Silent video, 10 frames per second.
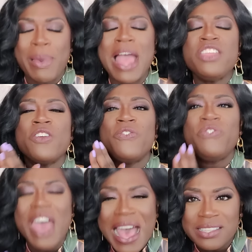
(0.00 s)
by your
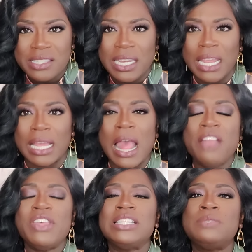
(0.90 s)
fasting,
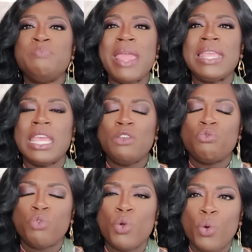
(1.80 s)
that's
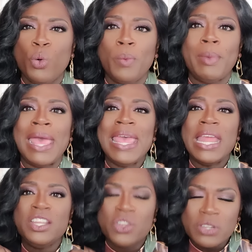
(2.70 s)
making room
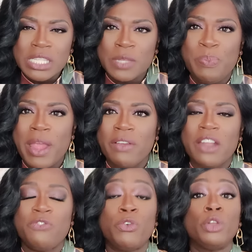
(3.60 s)
in your
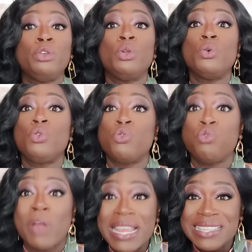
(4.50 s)
spirit for new
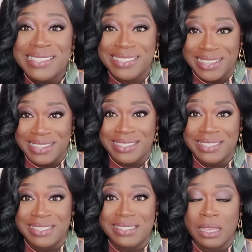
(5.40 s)

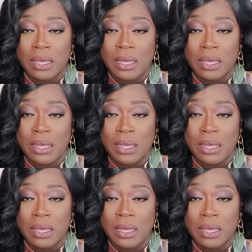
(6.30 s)
graces.